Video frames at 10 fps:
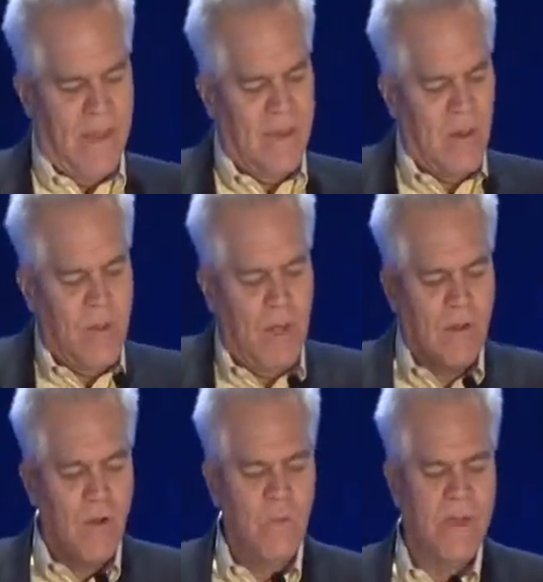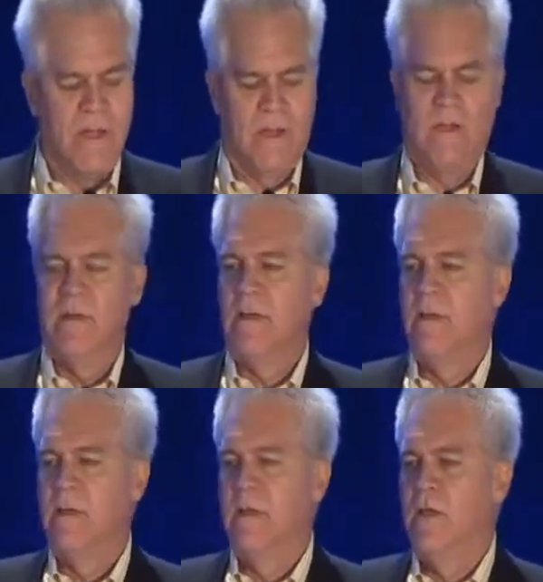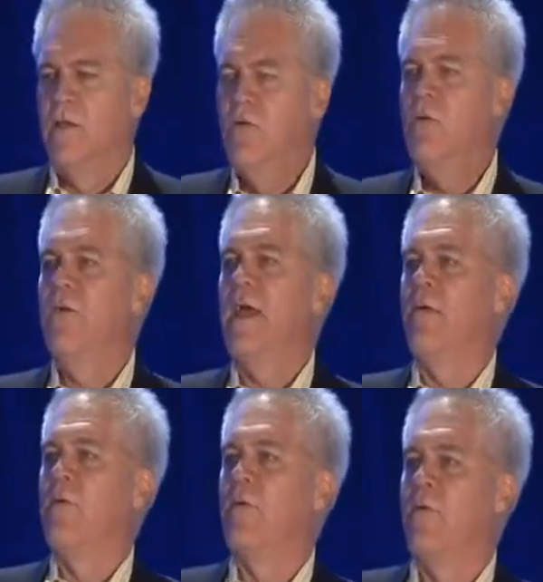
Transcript: You know, Illumina knew they were